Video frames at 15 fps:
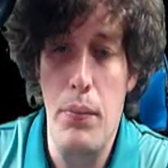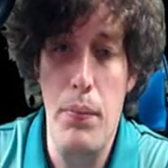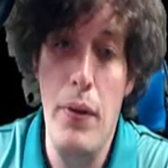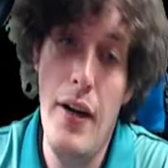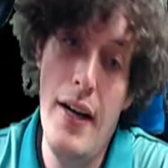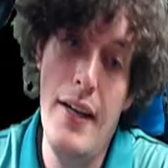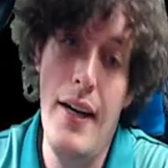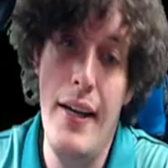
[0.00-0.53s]

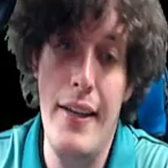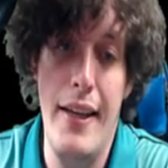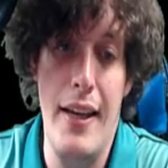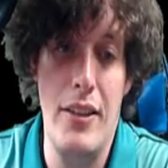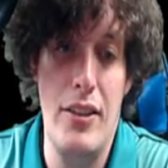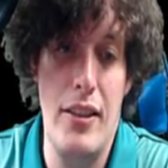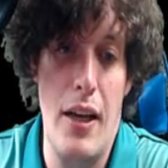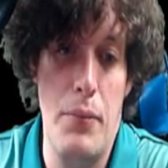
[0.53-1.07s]
But I
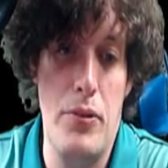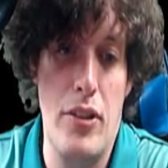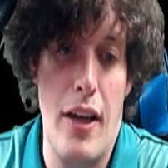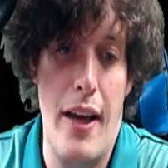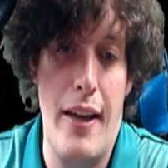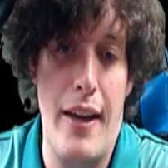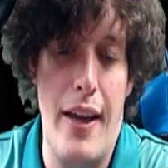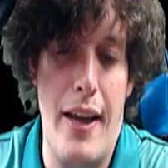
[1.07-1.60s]
guess the
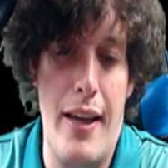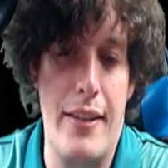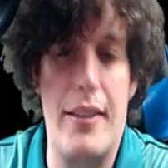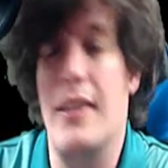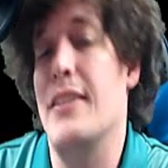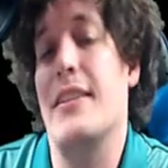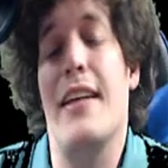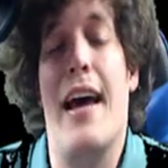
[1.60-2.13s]
upside
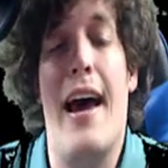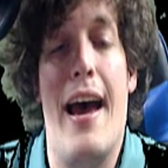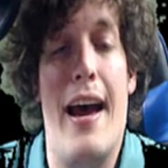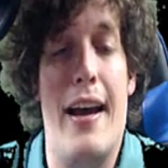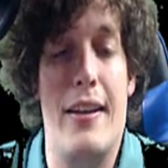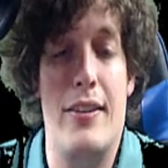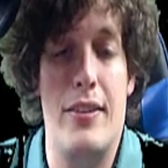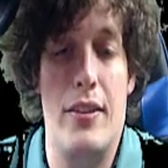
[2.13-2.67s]
is
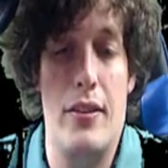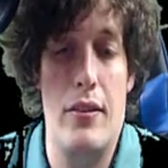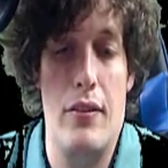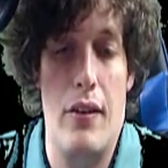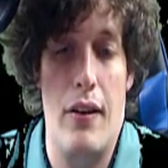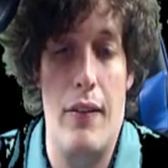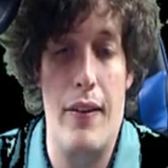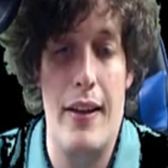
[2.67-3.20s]
that
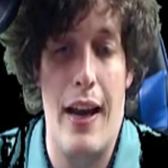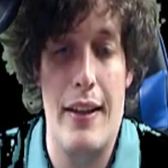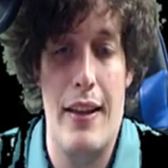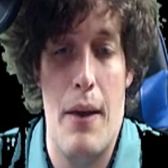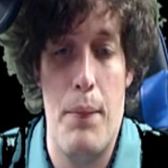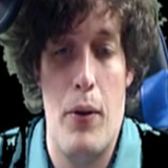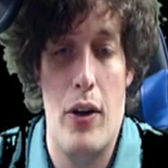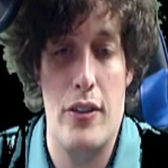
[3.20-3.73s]
you got
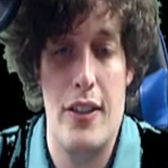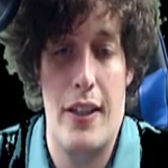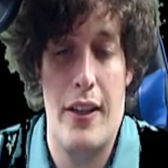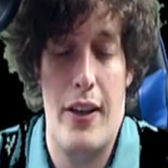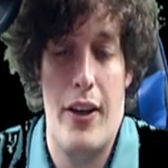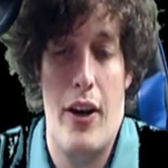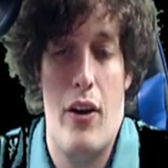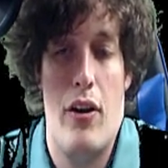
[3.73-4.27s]
that part
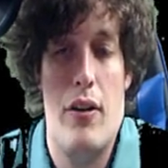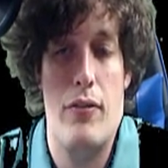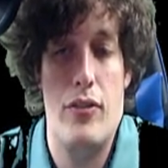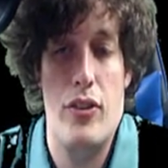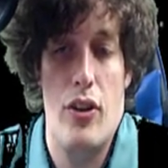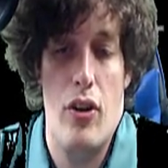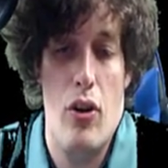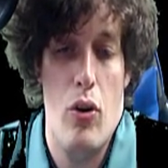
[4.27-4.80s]
taken care of,
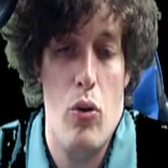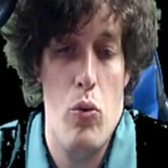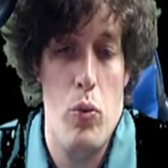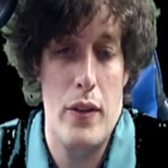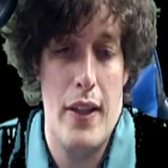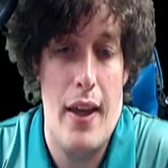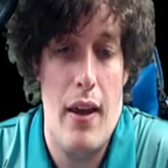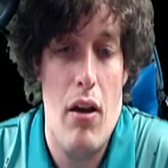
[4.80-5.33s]
so
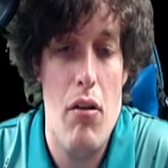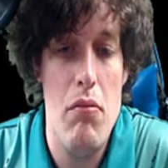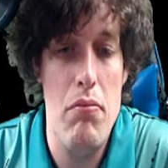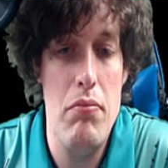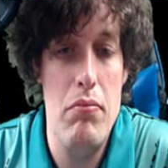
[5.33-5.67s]
what the hell.